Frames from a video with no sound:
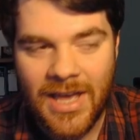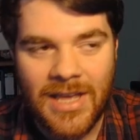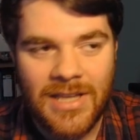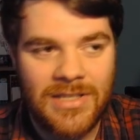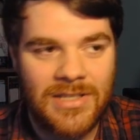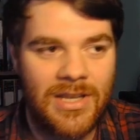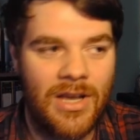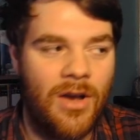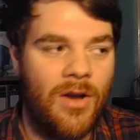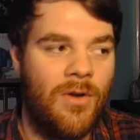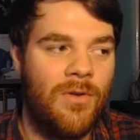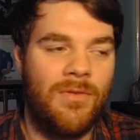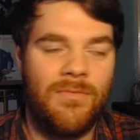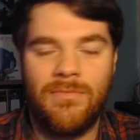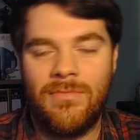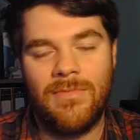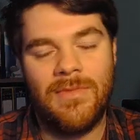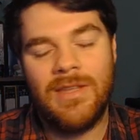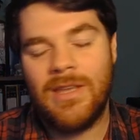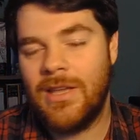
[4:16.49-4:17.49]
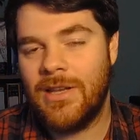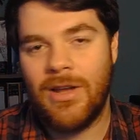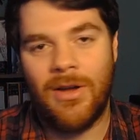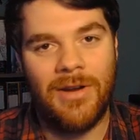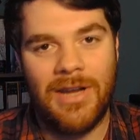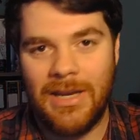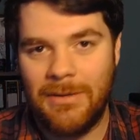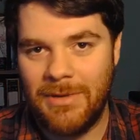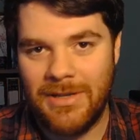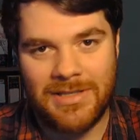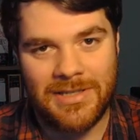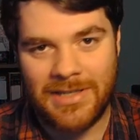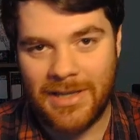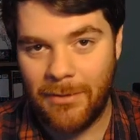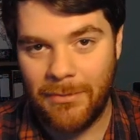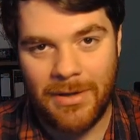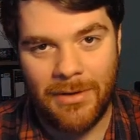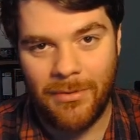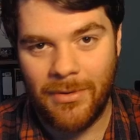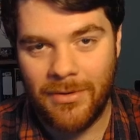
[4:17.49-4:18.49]
So you don't need me to
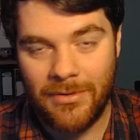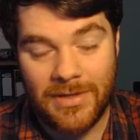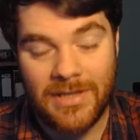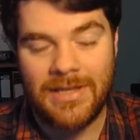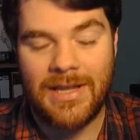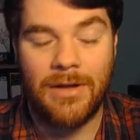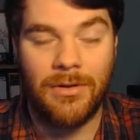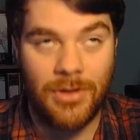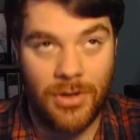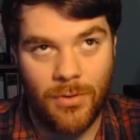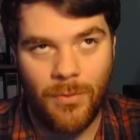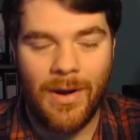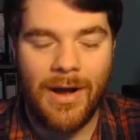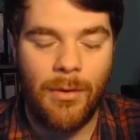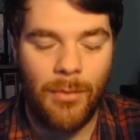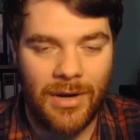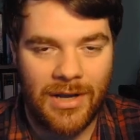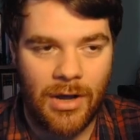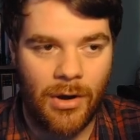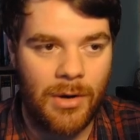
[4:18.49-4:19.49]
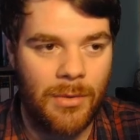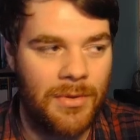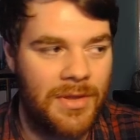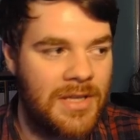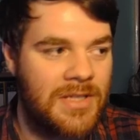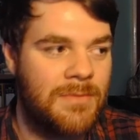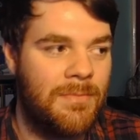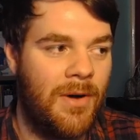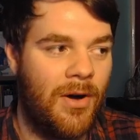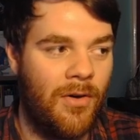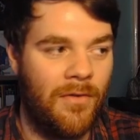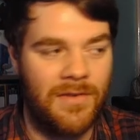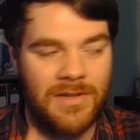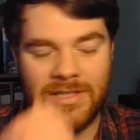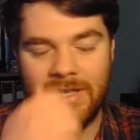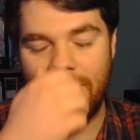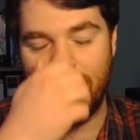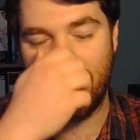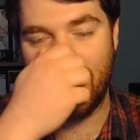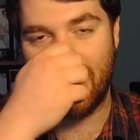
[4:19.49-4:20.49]
tell you where we're going with this, but
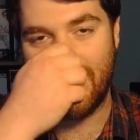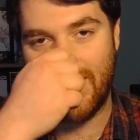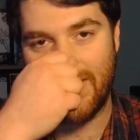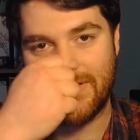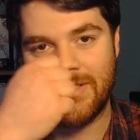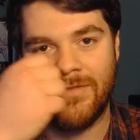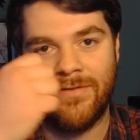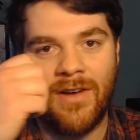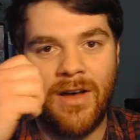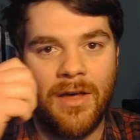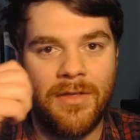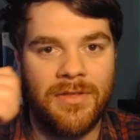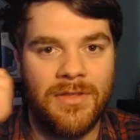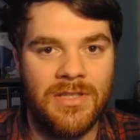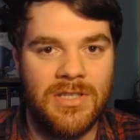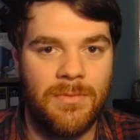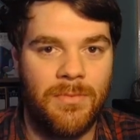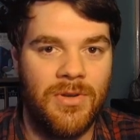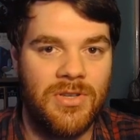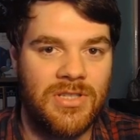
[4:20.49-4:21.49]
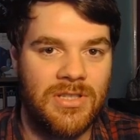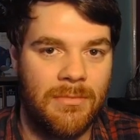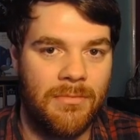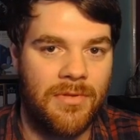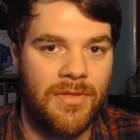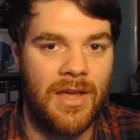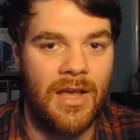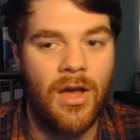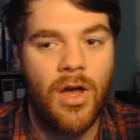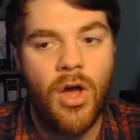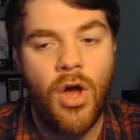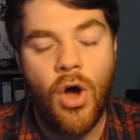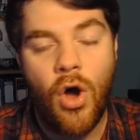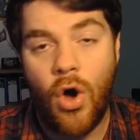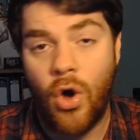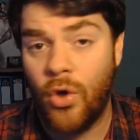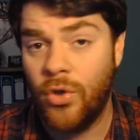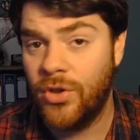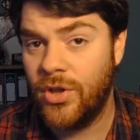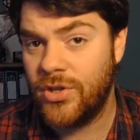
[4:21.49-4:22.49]
obviously you can cast Leviathan to put something
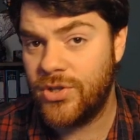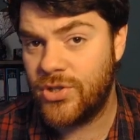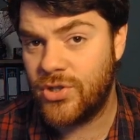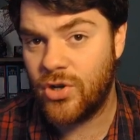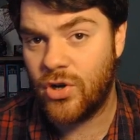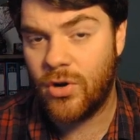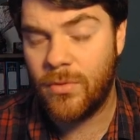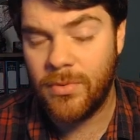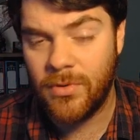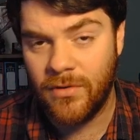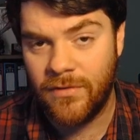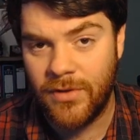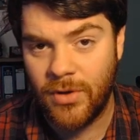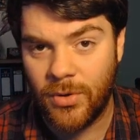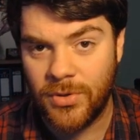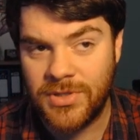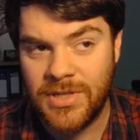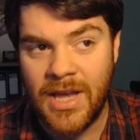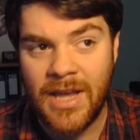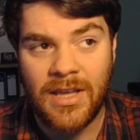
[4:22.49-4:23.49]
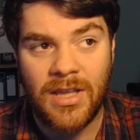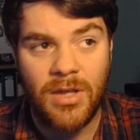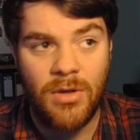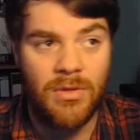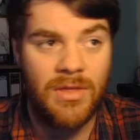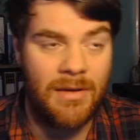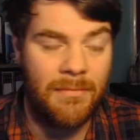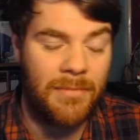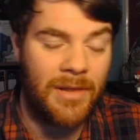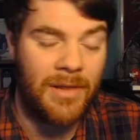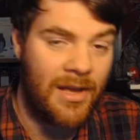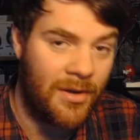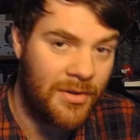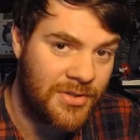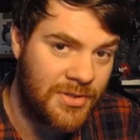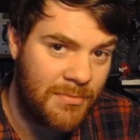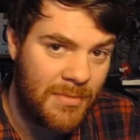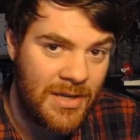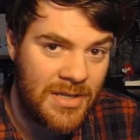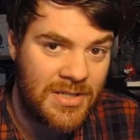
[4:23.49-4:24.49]
on top of your deck. You then play
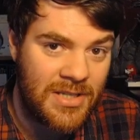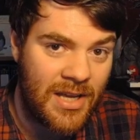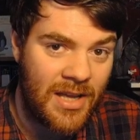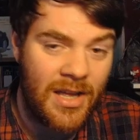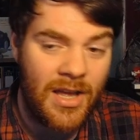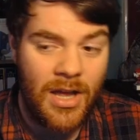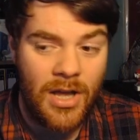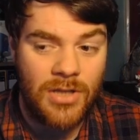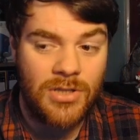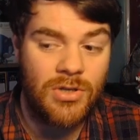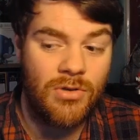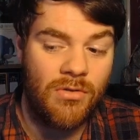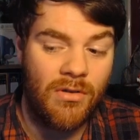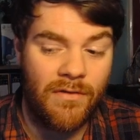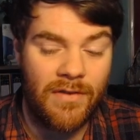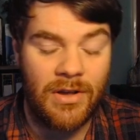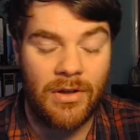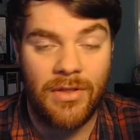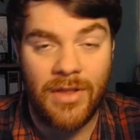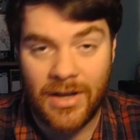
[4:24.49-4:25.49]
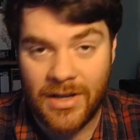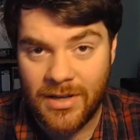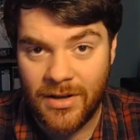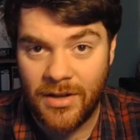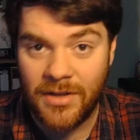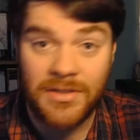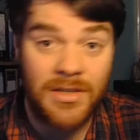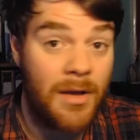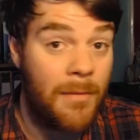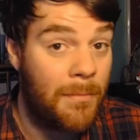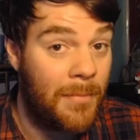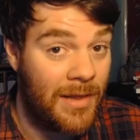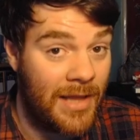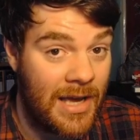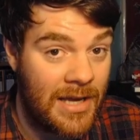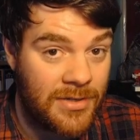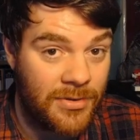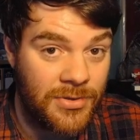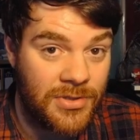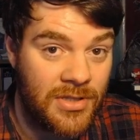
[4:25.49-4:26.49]
Altemisia to reveal that card, play
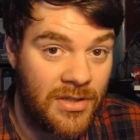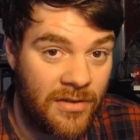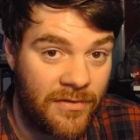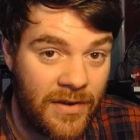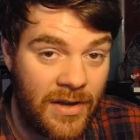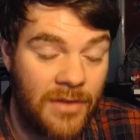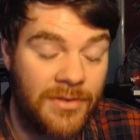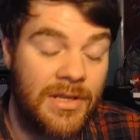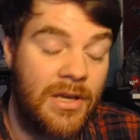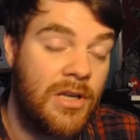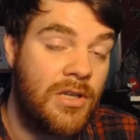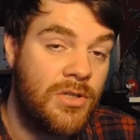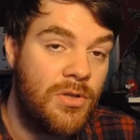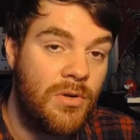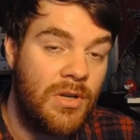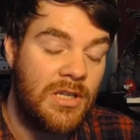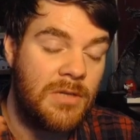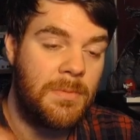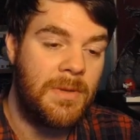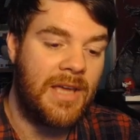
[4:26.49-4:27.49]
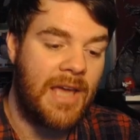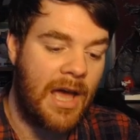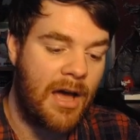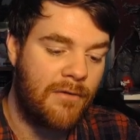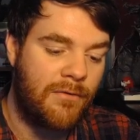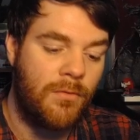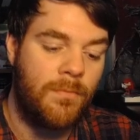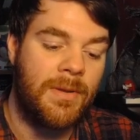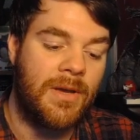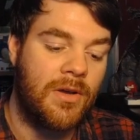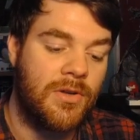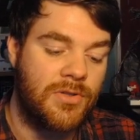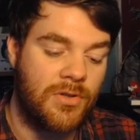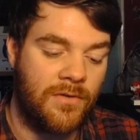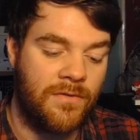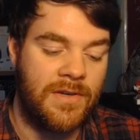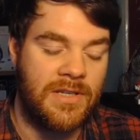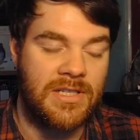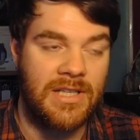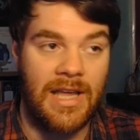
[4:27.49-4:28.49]
it onto the field. Now you do need to be careful, because
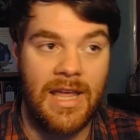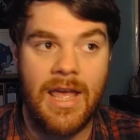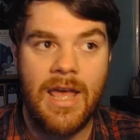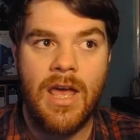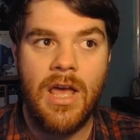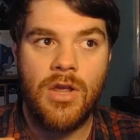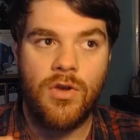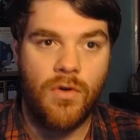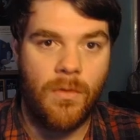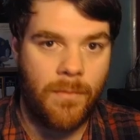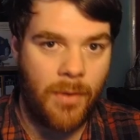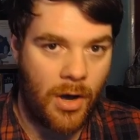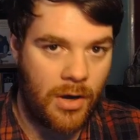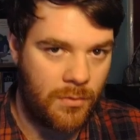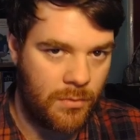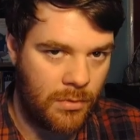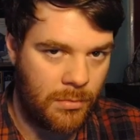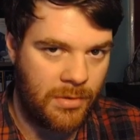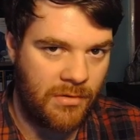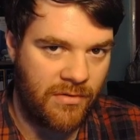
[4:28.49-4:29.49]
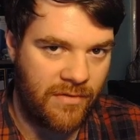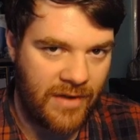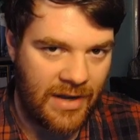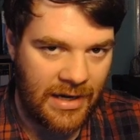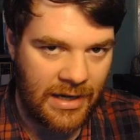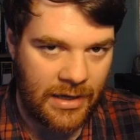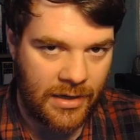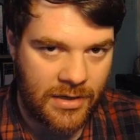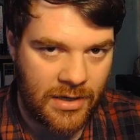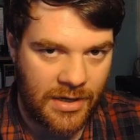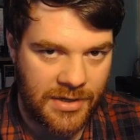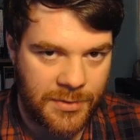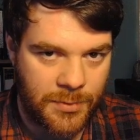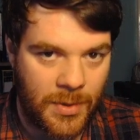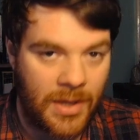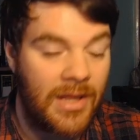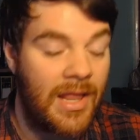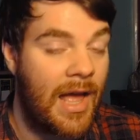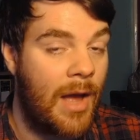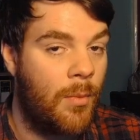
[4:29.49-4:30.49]
obviously your opponent will be revealing a card as
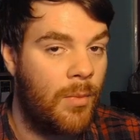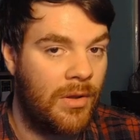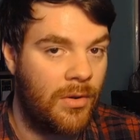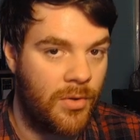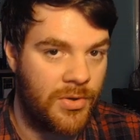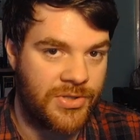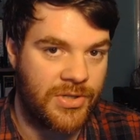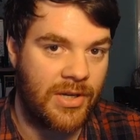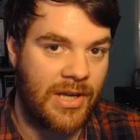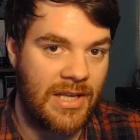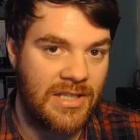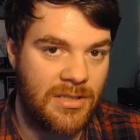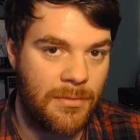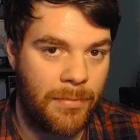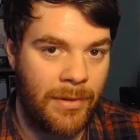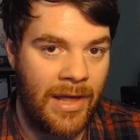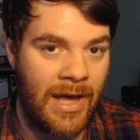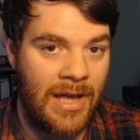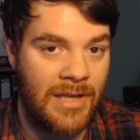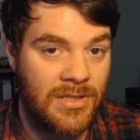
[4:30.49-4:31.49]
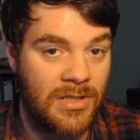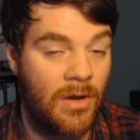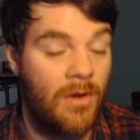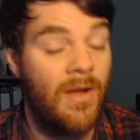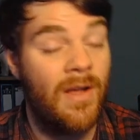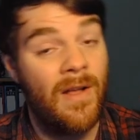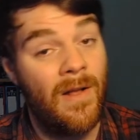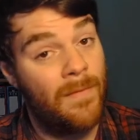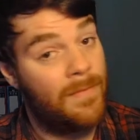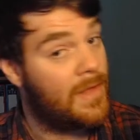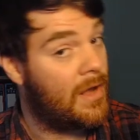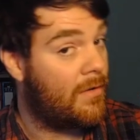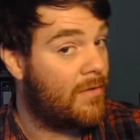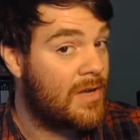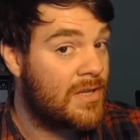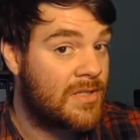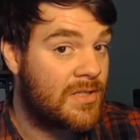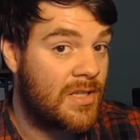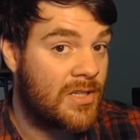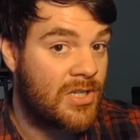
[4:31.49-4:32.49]
well, and will also get to play it. So there
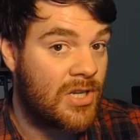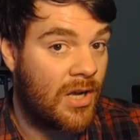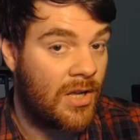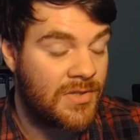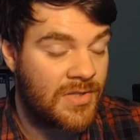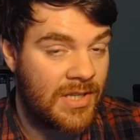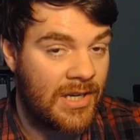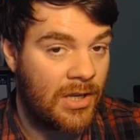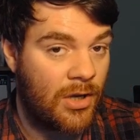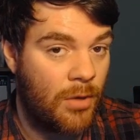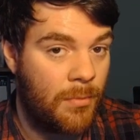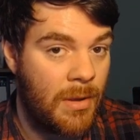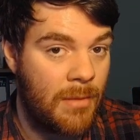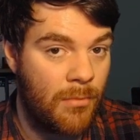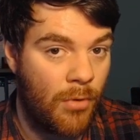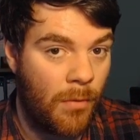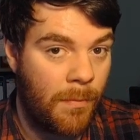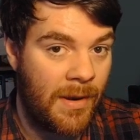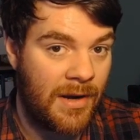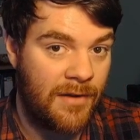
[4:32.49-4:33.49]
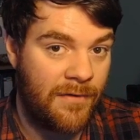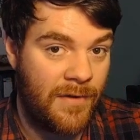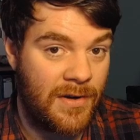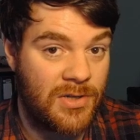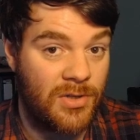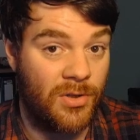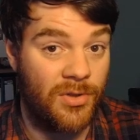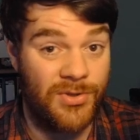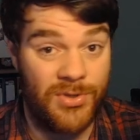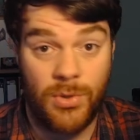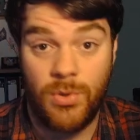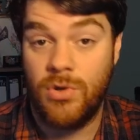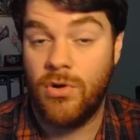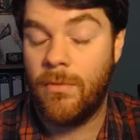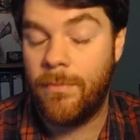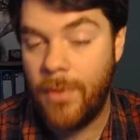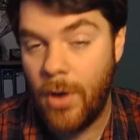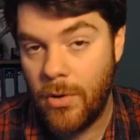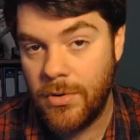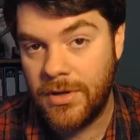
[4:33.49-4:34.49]
is the chance that it could be more beneficial to your
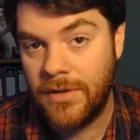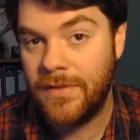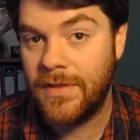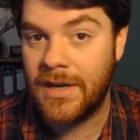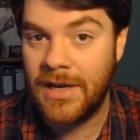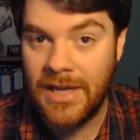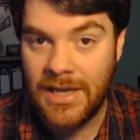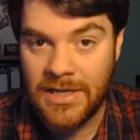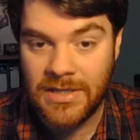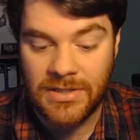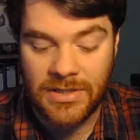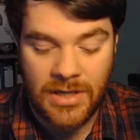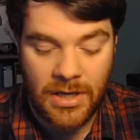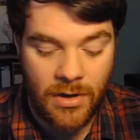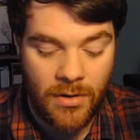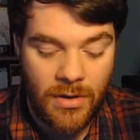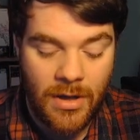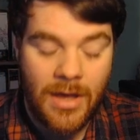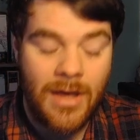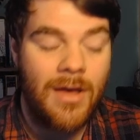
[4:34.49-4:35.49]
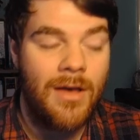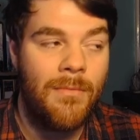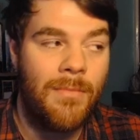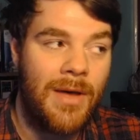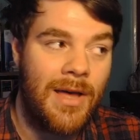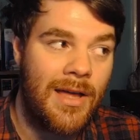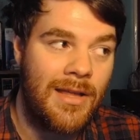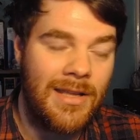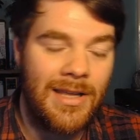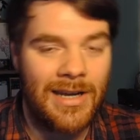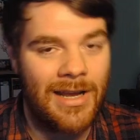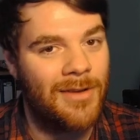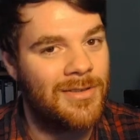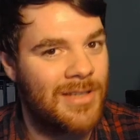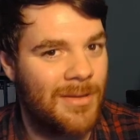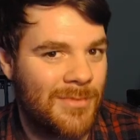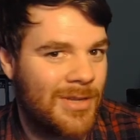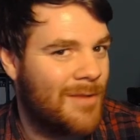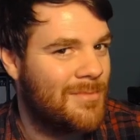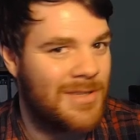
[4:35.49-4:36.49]
opponent than it is you, but you know,
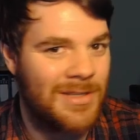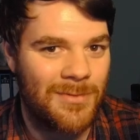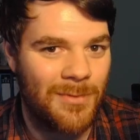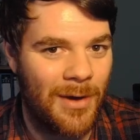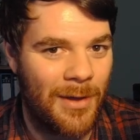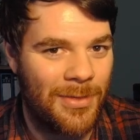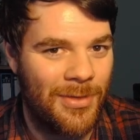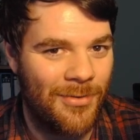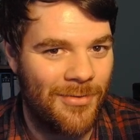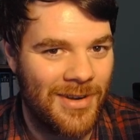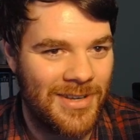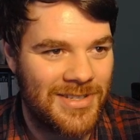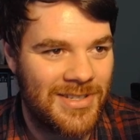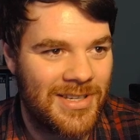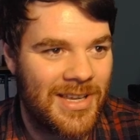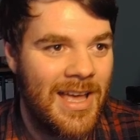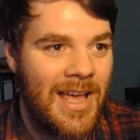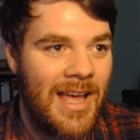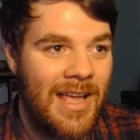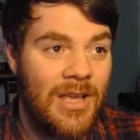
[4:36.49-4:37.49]
sometimes it's worth the risk.